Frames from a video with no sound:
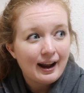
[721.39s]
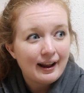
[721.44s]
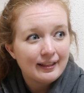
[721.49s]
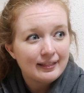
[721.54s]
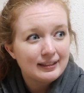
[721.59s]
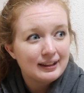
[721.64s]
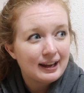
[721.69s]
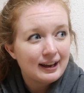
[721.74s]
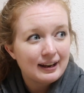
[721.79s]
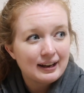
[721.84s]

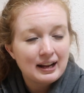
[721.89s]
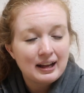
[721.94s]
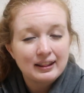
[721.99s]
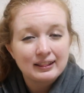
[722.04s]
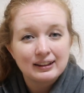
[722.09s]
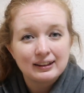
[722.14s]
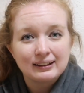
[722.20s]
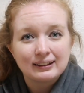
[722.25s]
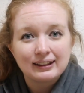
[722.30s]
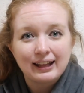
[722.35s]
And
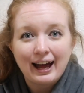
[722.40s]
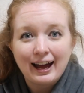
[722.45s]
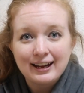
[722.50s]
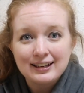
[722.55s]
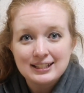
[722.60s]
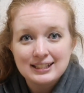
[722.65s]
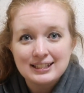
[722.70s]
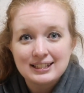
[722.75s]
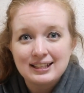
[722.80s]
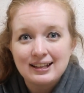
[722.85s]
then the
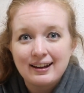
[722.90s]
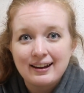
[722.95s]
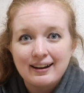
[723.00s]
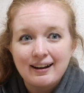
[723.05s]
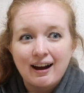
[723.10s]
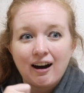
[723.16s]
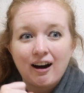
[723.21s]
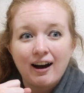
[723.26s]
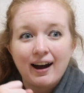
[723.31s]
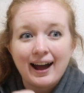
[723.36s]
last
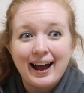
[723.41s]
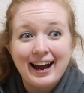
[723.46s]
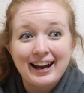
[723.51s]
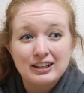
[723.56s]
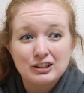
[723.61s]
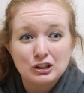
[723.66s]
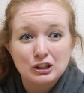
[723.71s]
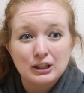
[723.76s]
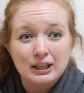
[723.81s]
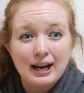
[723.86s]
thing
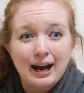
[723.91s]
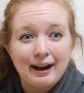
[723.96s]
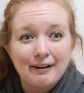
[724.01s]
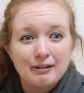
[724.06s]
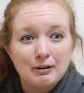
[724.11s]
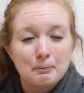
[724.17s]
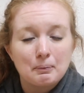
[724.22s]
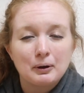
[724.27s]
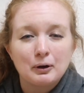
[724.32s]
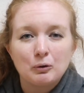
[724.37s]
actually I
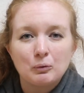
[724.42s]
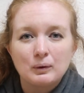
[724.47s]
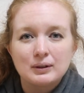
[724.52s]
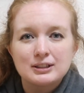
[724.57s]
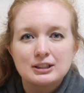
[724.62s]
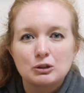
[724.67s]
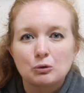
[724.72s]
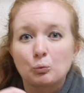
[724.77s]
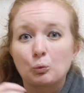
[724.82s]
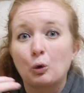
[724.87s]
would put
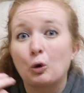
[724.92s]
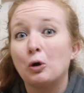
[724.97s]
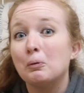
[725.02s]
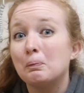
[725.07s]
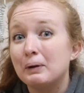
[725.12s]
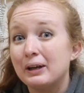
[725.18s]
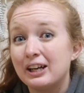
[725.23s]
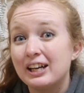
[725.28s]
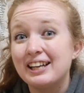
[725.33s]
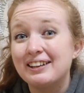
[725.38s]
was the roll,
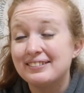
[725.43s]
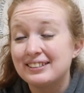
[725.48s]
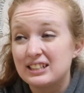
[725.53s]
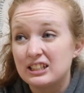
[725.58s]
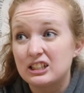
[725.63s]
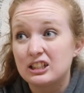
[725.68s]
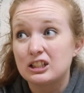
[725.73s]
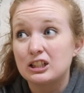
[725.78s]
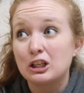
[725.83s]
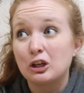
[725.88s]
but it was
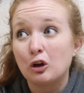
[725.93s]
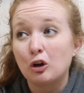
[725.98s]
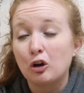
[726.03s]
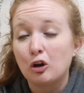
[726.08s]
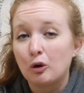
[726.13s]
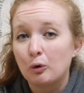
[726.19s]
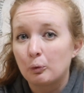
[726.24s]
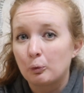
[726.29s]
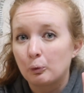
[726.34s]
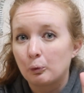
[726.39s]

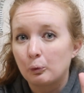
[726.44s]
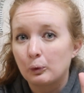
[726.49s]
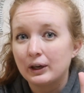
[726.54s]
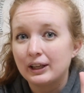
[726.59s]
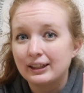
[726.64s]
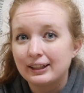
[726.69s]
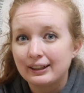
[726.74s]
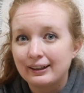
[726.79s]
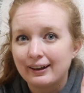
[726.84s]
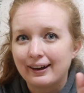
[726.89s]
still
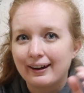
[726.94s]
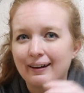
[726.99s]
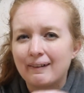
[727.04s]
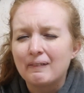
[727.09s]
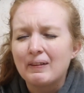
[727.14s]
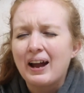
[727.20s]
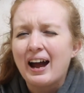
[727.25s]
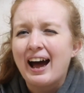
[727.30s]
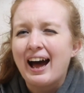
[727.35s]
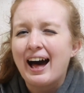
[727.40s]
really good.
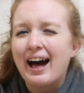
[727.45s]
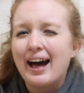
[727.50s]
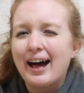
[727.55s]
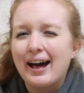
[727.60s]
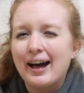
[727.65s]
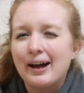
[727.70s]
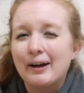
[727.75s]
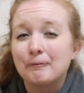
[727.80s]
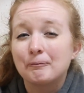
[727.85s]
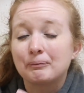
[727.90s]

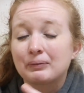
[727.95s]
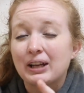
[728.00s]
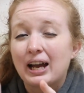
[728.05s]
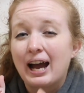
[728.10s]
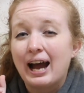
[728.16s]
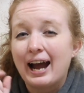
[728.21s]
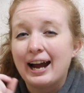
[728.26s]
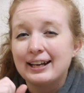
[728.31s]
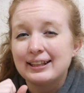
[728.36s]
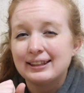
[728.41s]

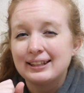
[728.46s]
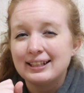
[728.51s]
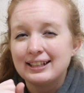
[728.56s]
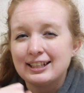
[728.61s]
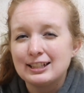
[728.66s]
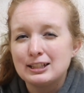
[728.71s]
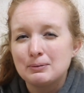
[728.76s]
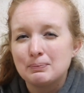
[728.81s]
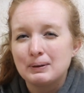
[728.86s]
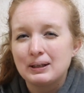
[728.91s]
I think
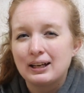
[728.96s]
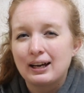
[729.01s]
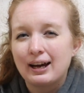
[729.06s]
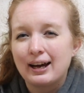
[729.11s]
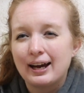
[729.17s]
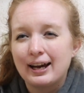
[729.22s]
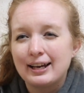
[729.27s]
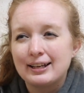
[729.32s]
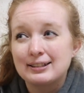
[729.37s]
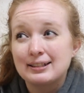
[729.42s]
it's
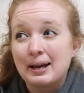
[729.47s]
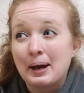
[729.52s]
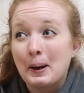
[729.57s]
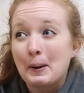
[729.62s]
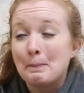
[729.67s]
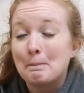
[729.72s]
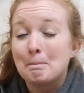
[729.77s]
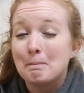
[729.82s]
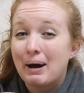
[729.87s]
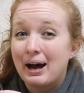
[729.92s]
because
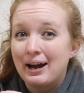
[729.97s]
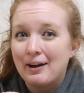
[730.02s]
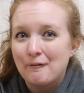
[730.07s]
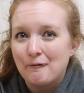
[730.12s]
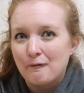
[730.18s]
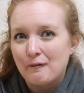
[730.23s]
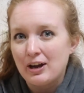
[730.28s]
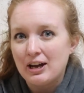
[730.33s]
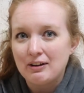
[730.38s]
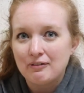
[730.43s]
my
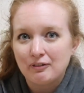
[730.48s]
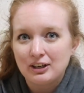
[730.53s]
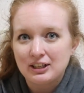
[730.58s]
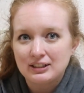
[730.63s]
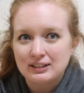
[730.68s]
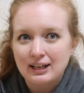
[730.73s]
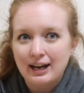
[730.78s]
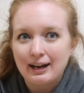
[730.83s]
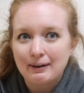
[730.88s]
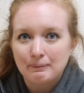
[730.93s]

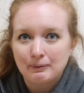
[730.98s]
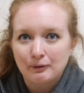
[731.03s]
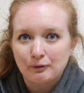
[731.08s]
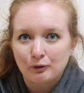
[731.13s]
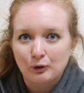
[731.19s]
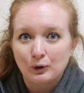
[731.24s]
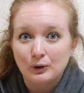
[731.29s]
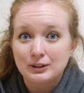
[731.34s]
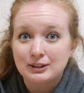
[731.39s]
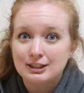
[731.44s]
favorite type
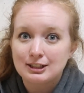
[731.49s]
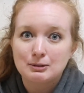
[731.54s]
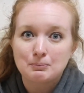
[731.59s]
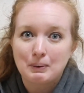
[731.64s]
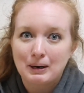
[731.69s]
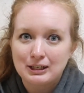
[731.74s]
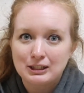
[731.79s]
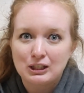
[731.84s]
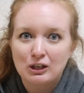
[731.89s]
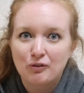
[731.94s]
of rolls,
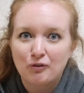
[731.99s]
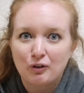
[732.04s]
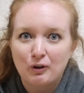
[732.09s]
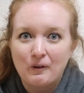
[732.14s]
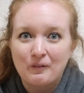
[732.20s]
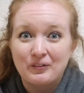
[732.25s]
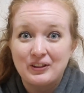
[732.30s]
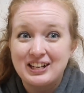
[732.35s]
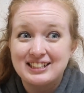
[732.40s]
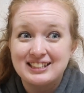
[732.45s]
especially
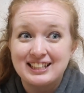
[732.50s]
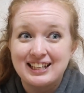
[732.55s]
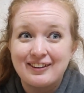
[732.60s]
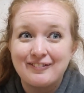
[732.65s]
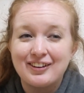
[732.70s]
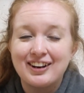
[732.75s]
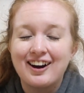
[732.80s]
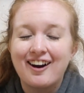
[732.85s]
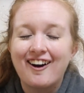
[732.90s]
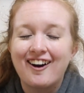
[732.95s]
for
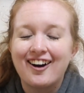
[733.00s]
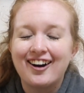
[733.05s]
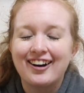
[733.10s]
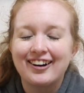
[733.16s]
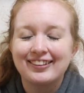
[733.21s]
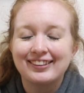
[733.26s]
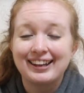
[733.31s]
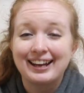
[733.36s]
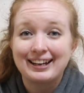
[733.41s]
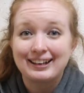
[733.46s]
Thanksgiving,
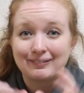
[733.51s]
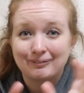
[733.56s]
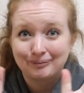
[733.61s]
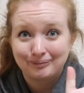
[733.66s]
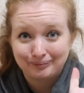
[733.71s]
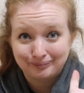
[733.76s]
are like